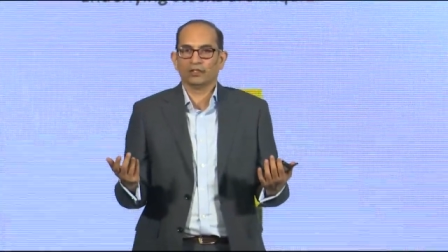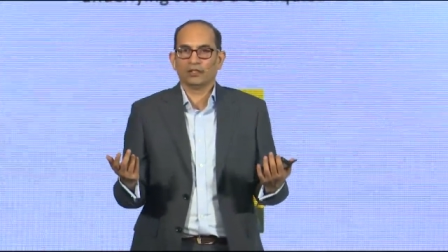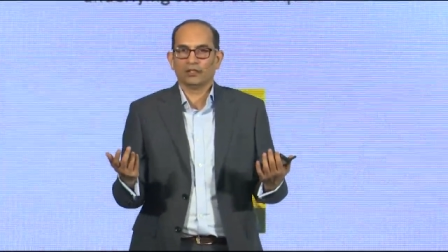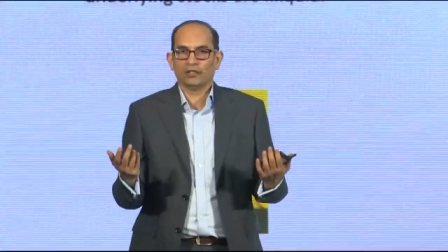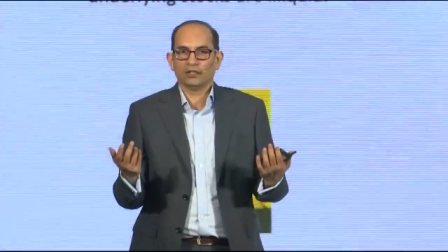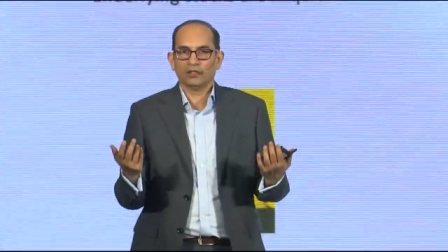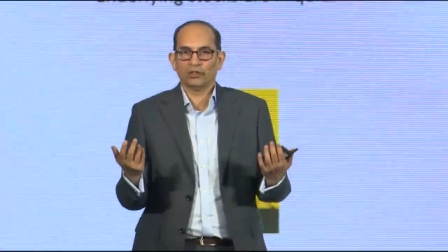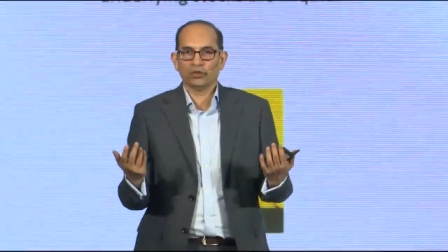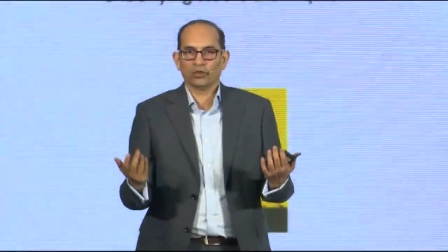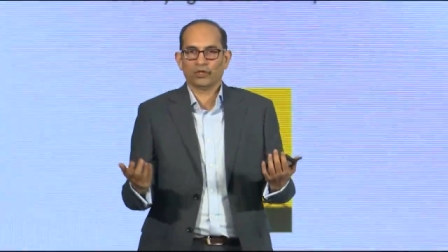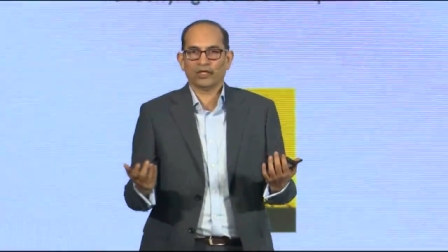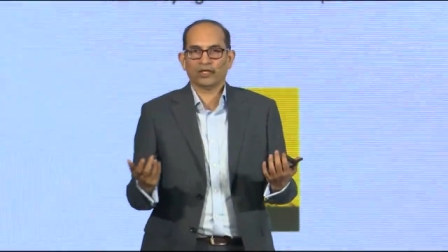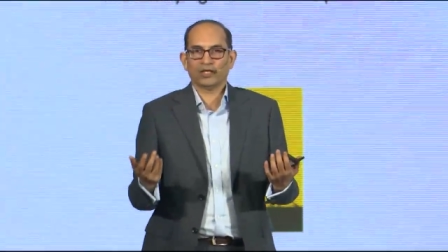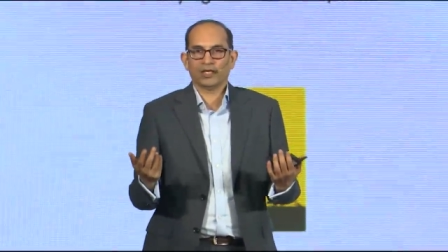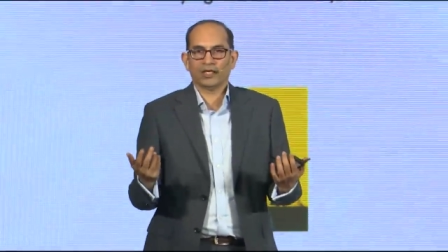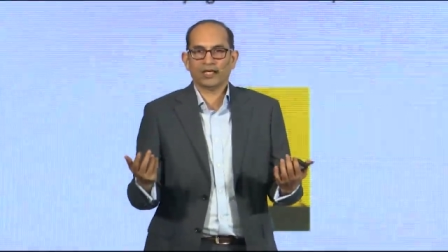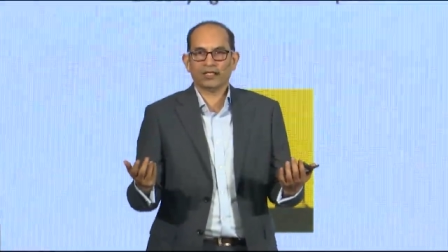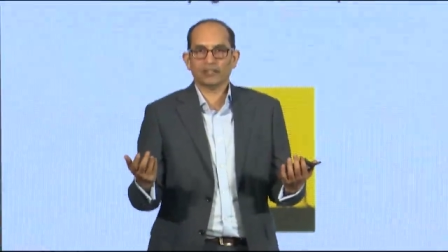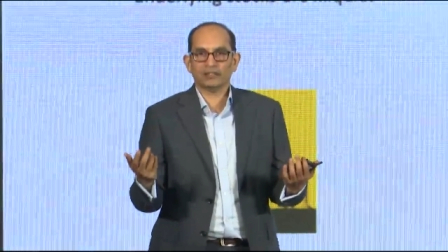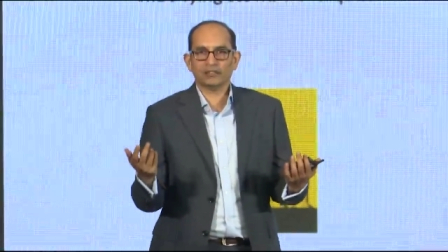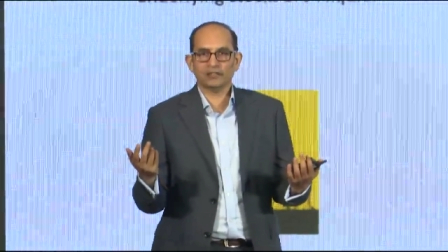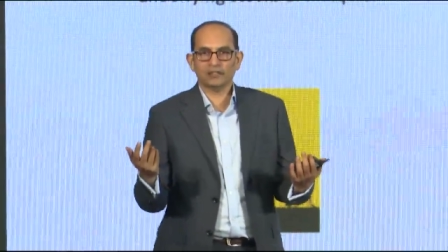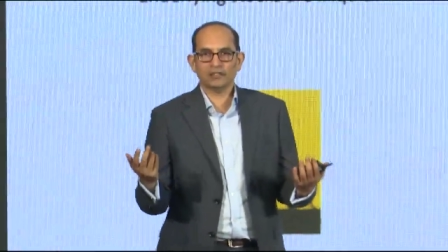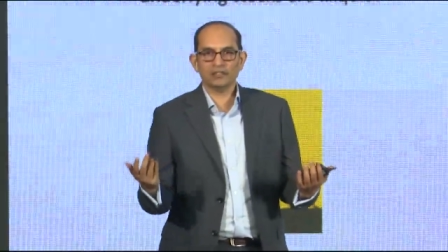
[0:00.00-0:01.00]
looking at
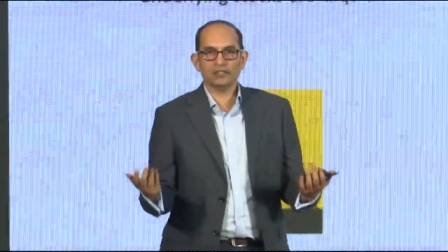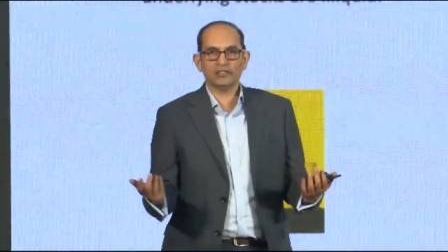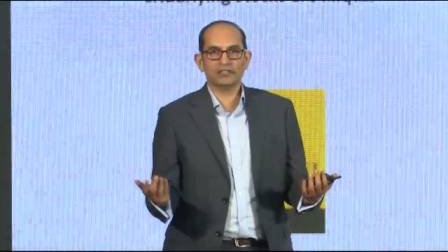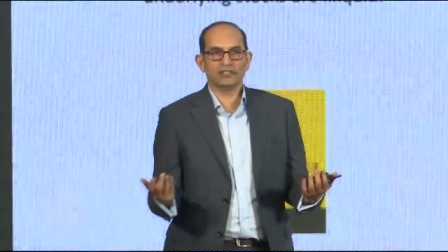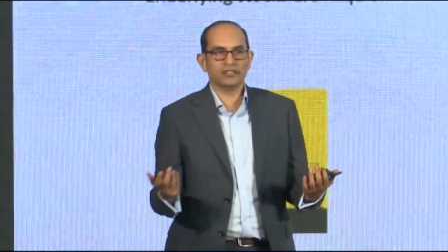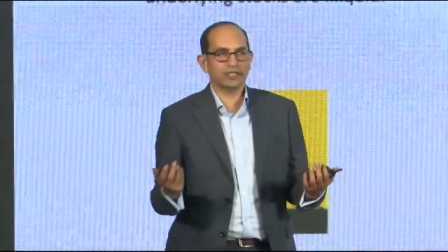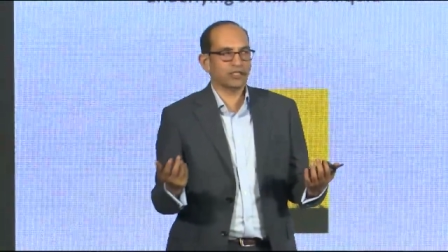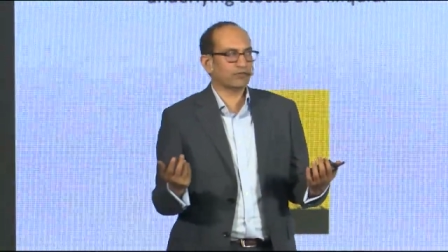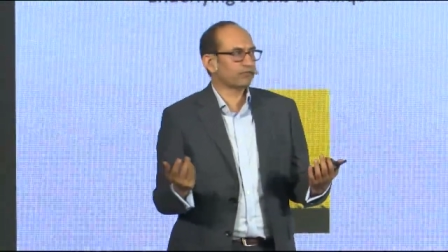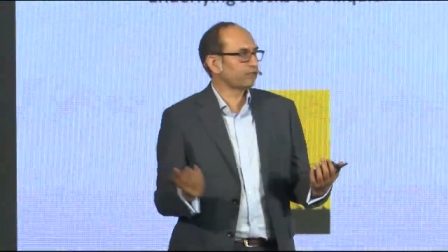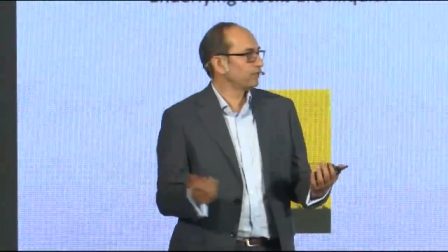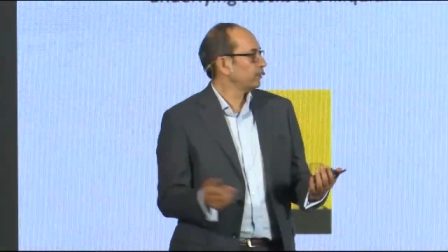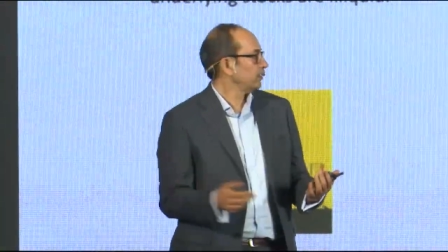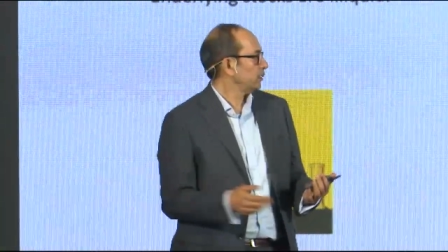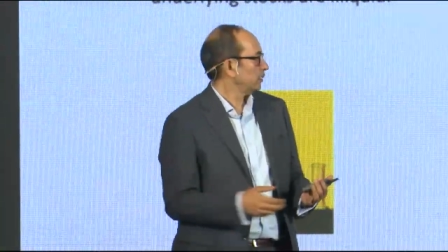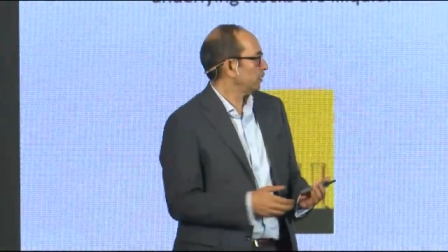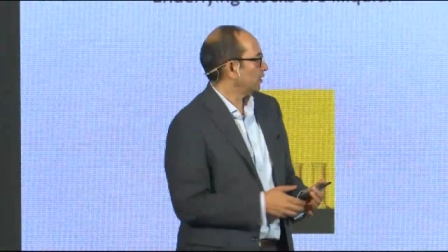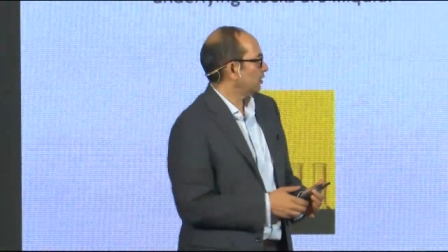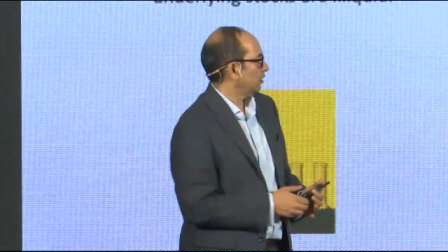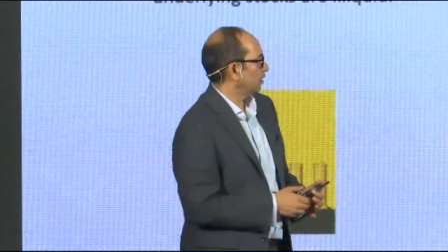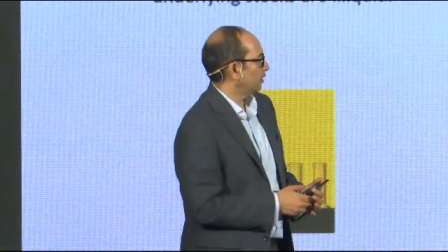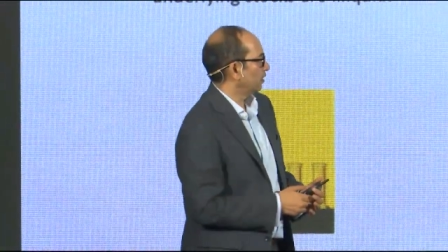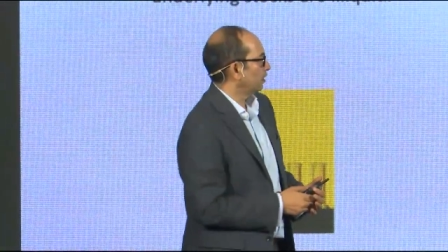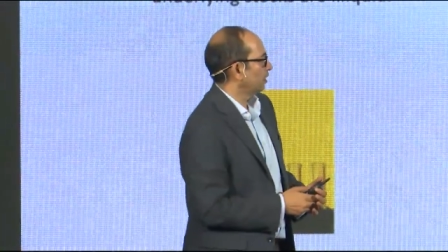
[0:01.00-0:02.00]
ETF
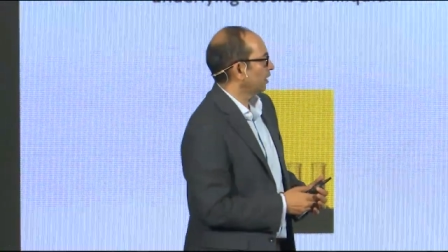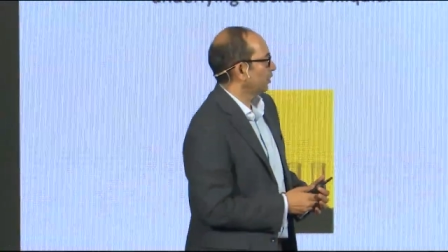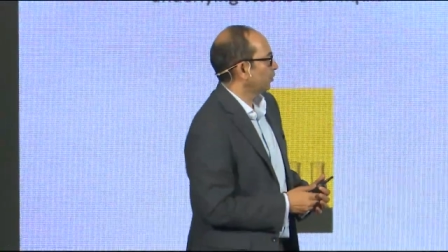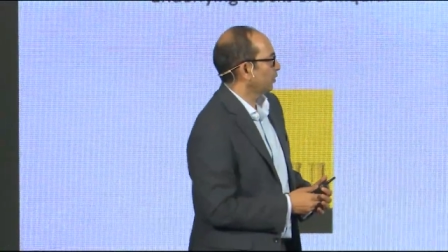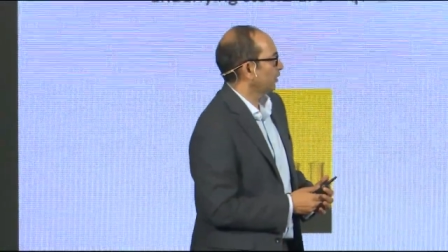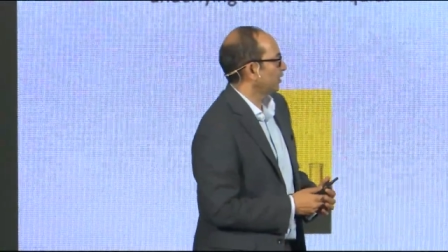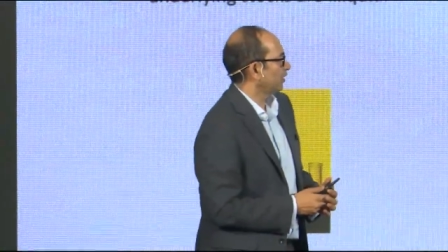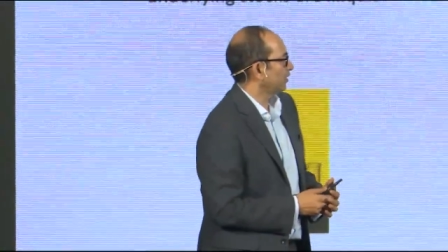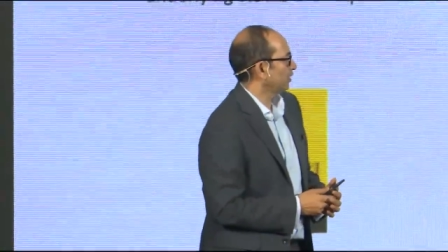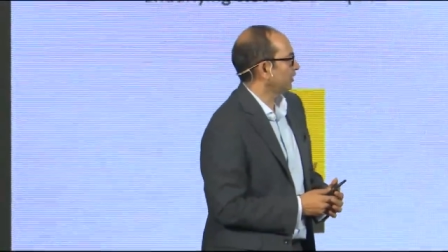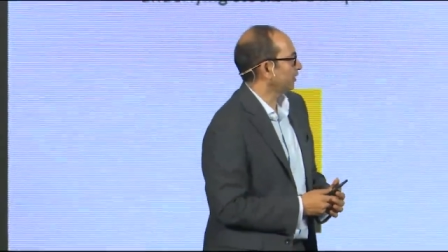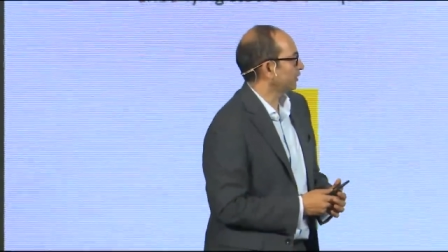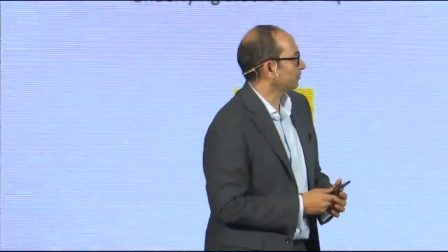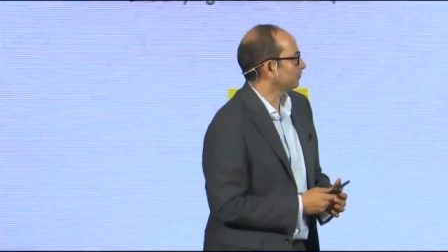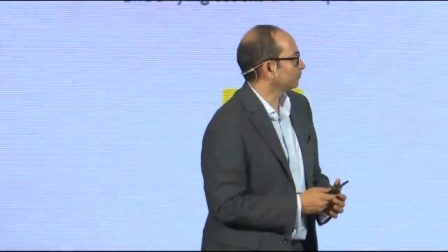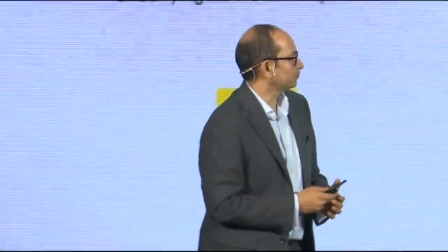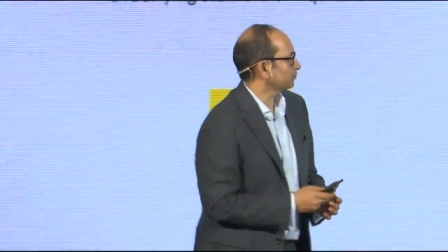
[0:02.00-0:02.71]
liquidity.